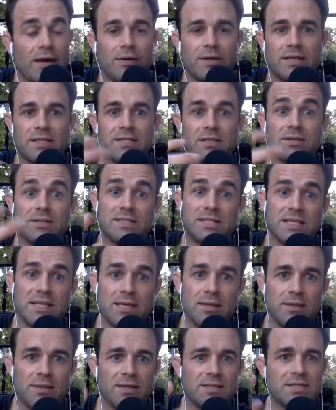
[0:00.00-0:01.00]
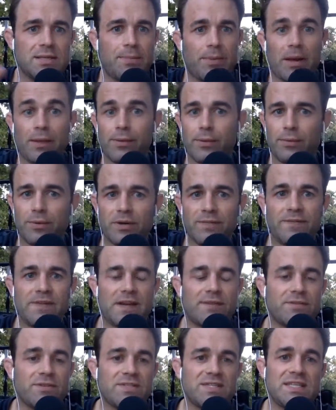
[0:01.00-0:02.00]
and I started seeing things I probably would have
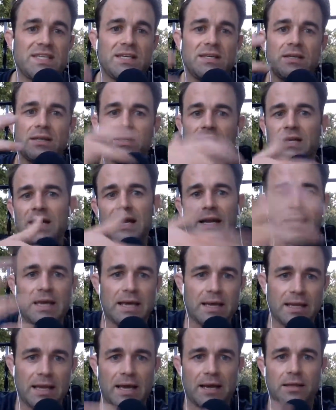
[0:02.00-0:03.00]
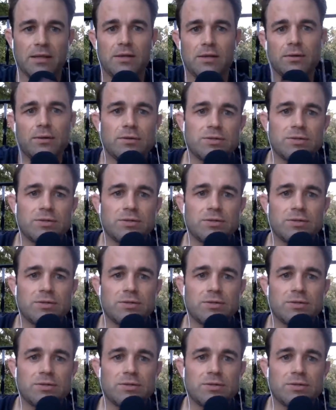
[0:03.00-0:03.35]
never seen and yada, yada, yada.